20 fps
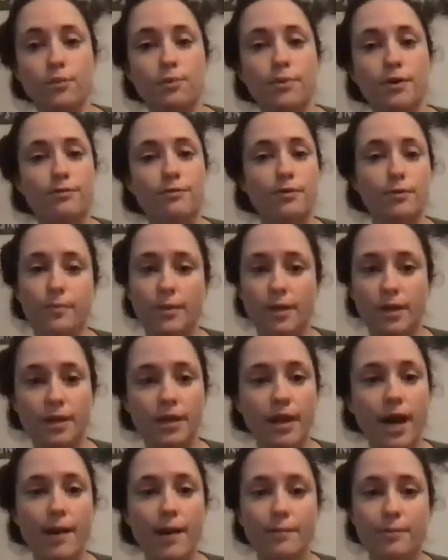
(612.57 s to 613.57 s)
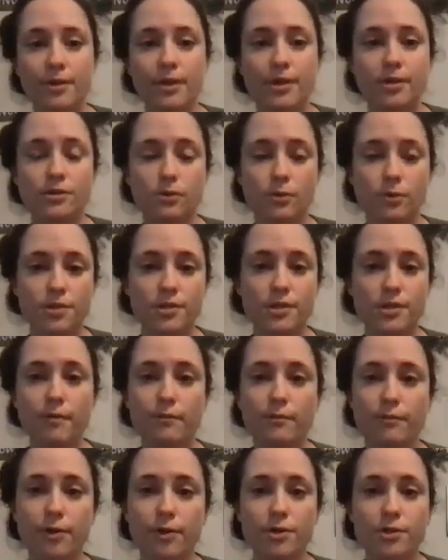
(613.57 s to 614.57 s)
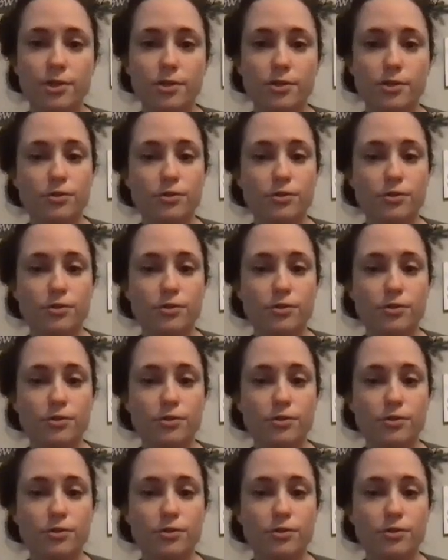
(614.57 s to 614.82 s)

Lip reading: But for me, IPAs always come first because